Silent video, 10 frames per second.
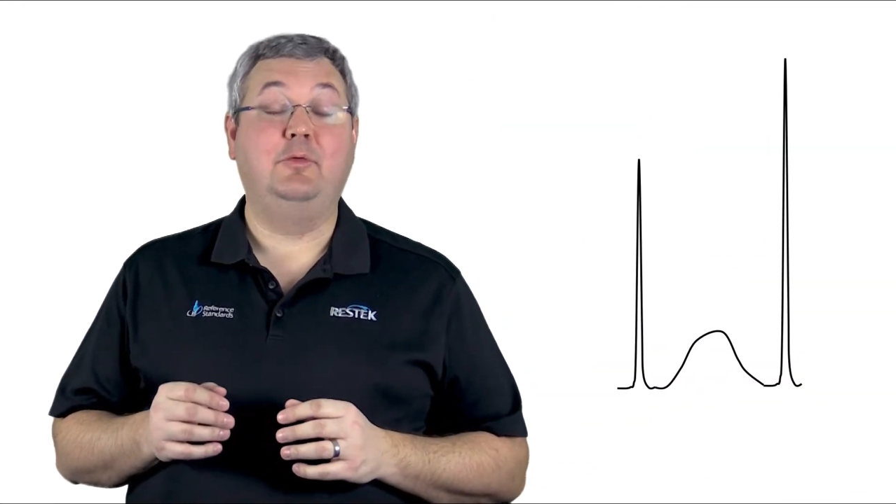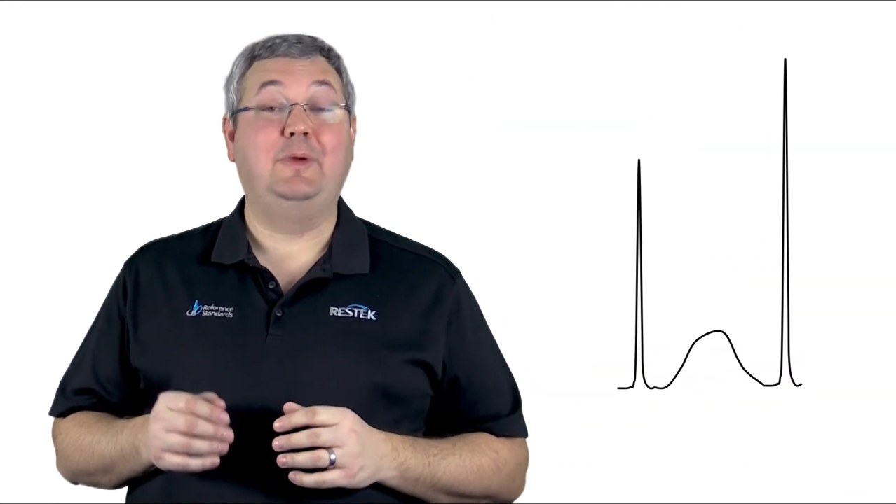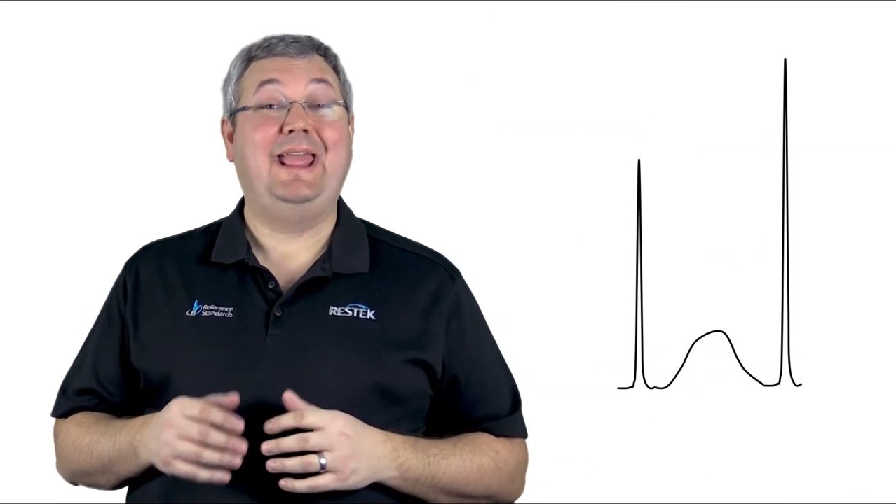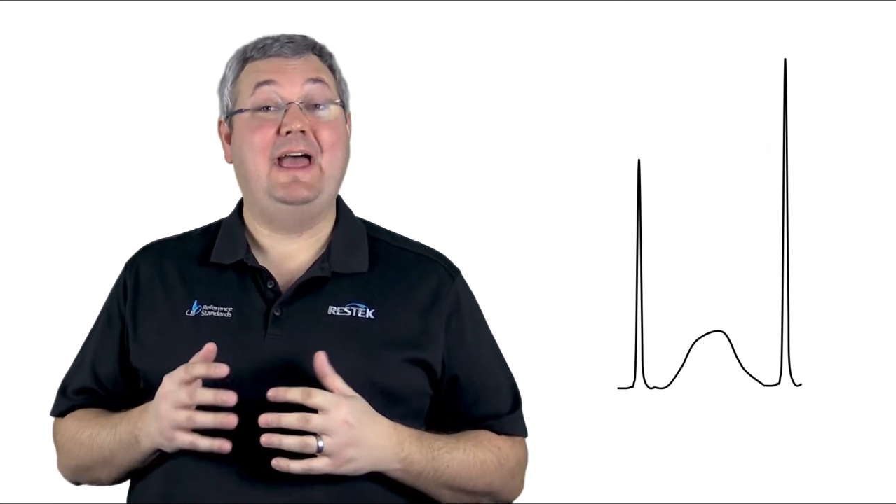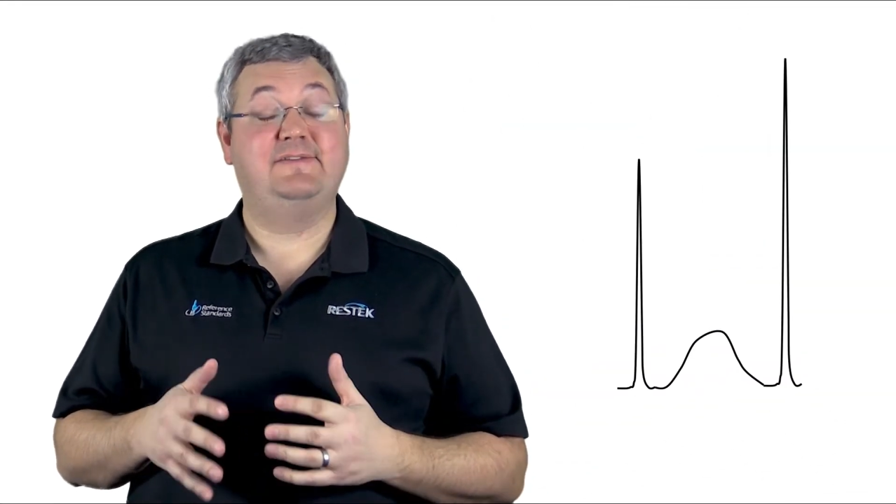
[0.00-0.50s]
and
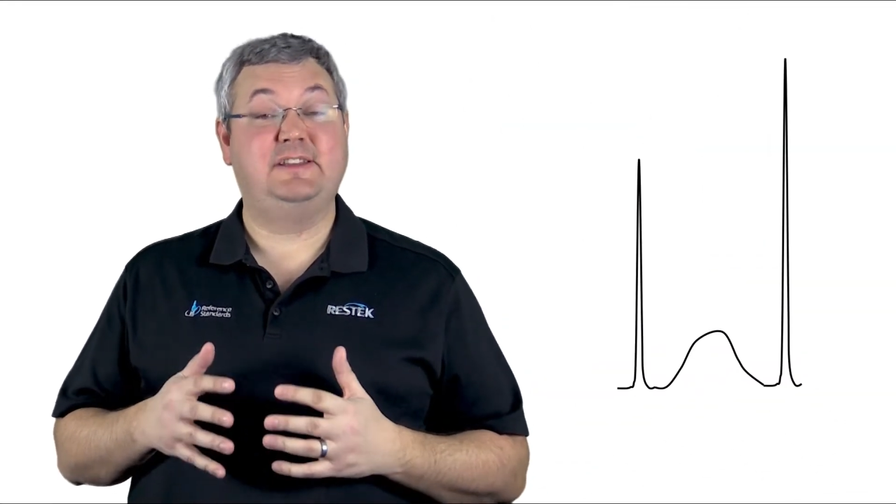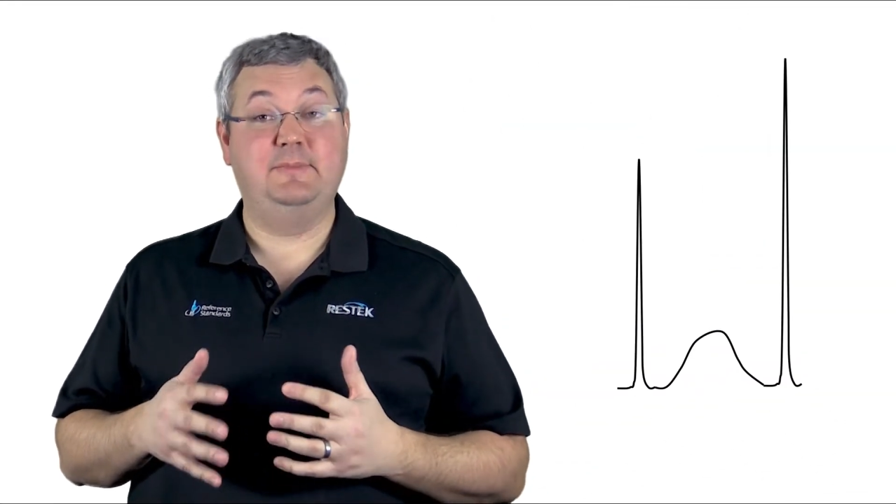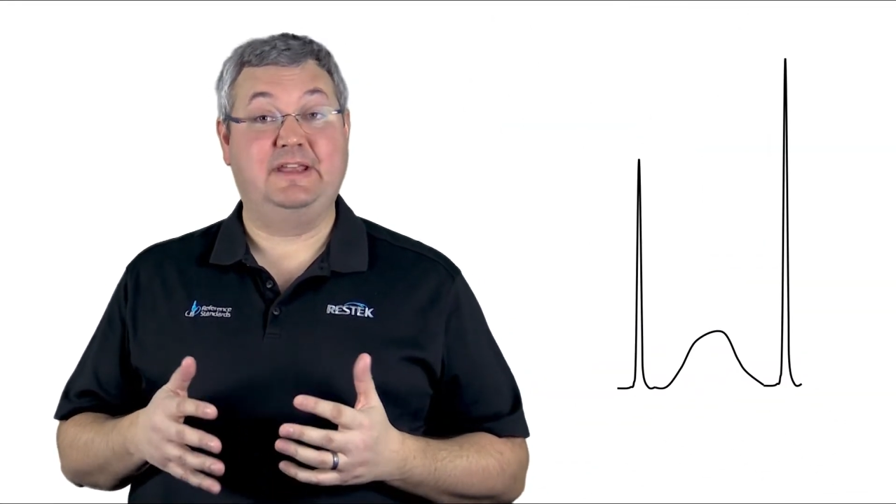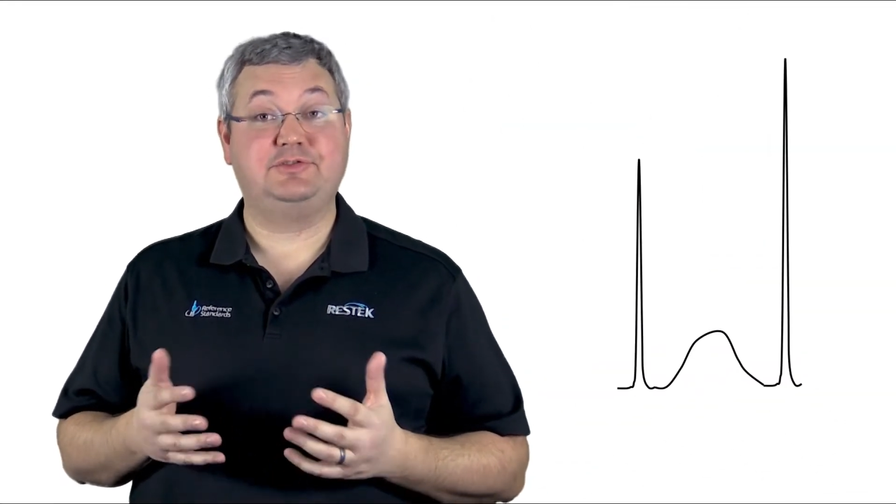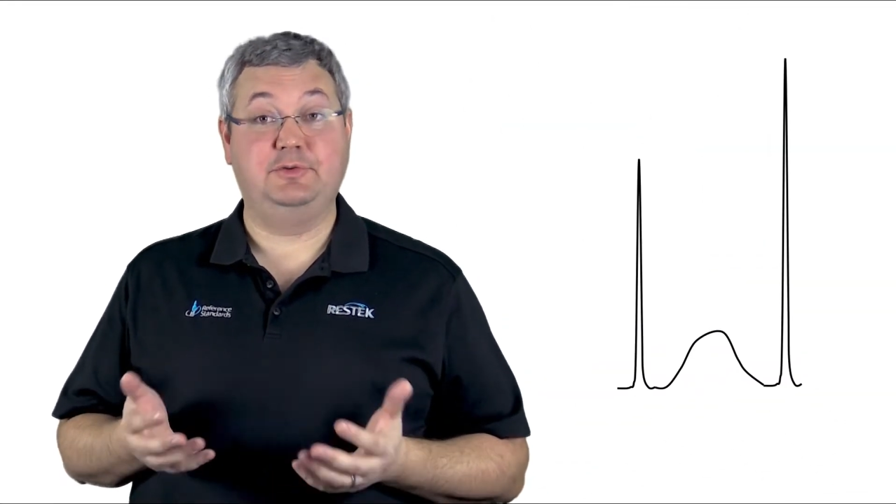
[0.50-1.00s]
we have some
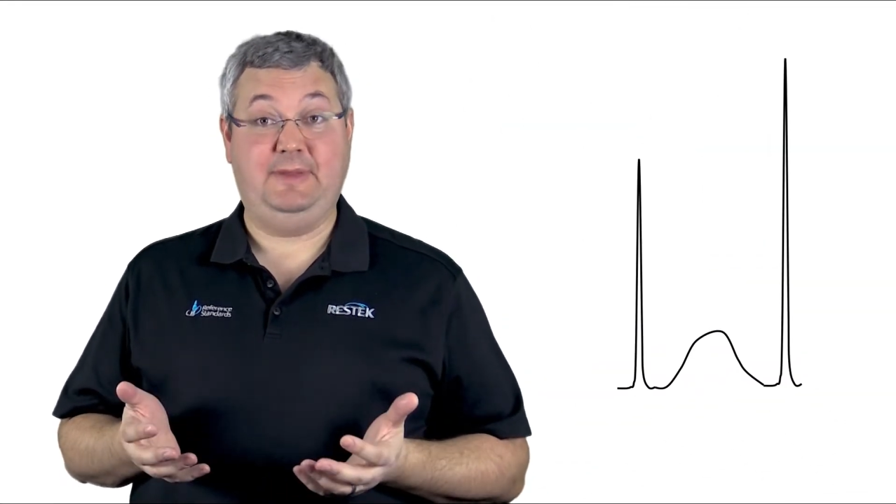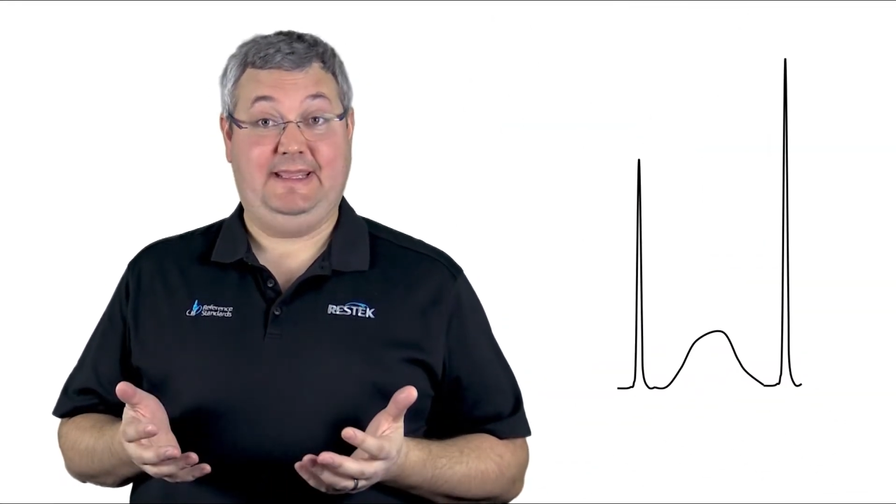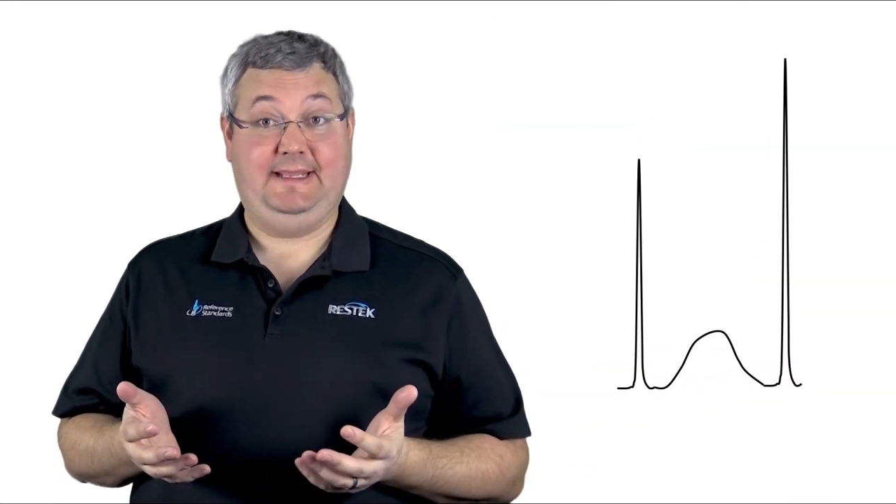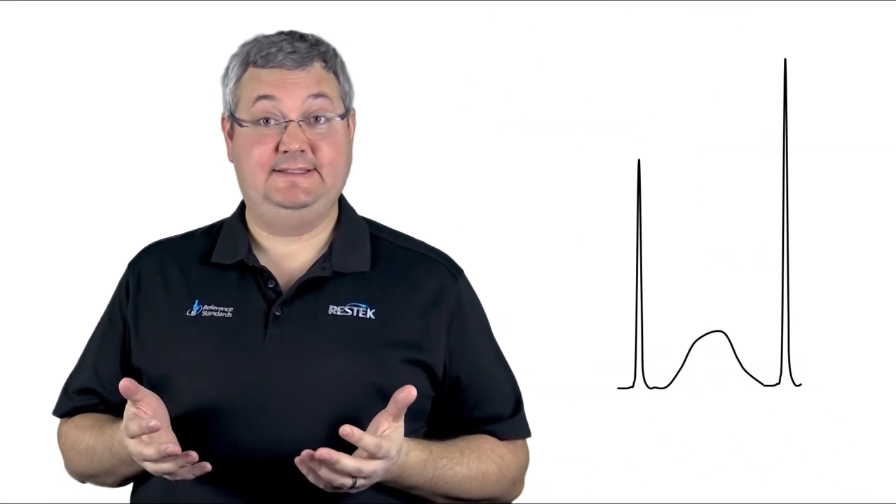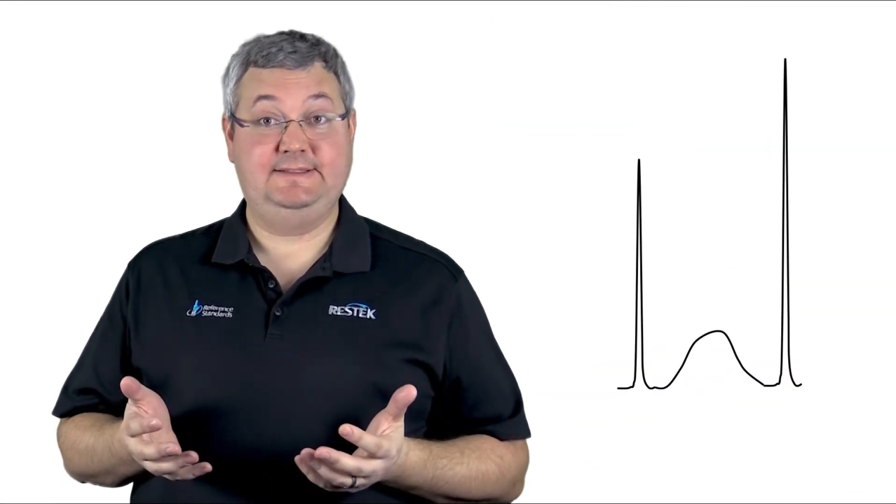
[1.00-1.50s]
extra
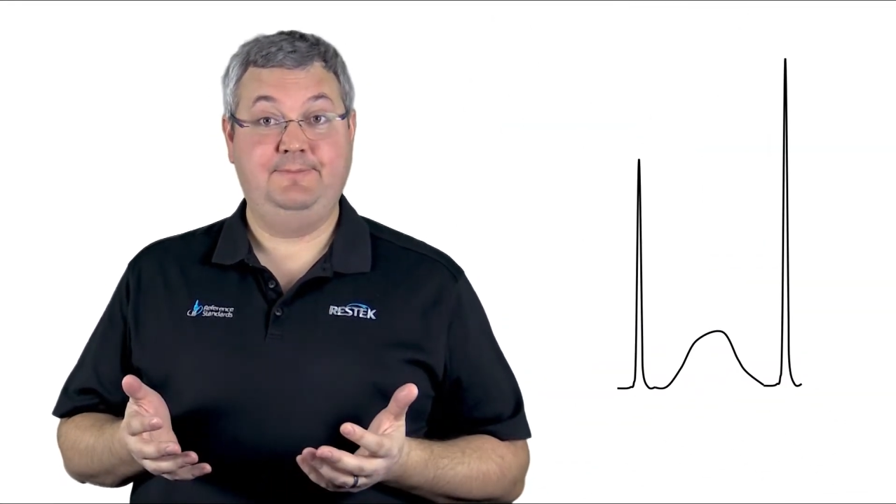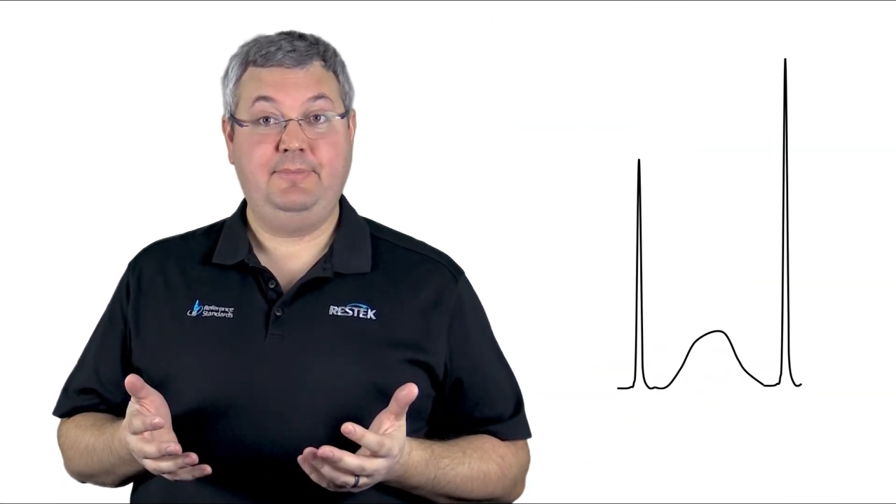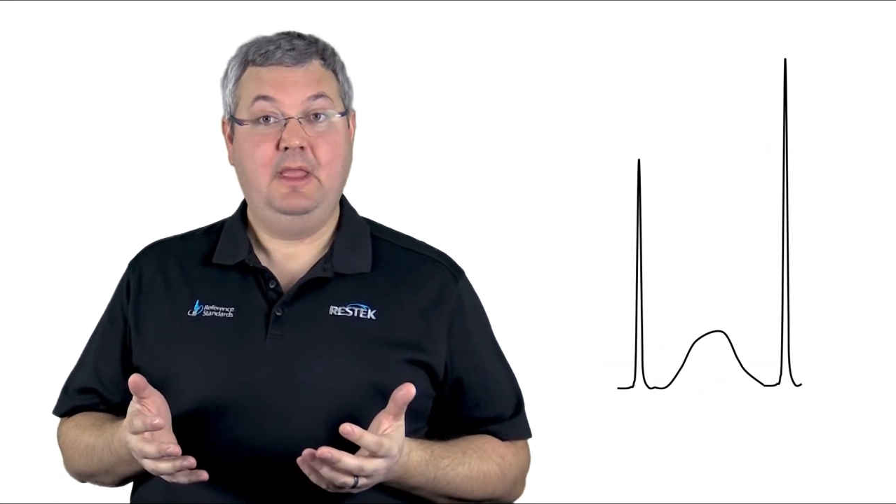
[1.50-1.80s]
peaks.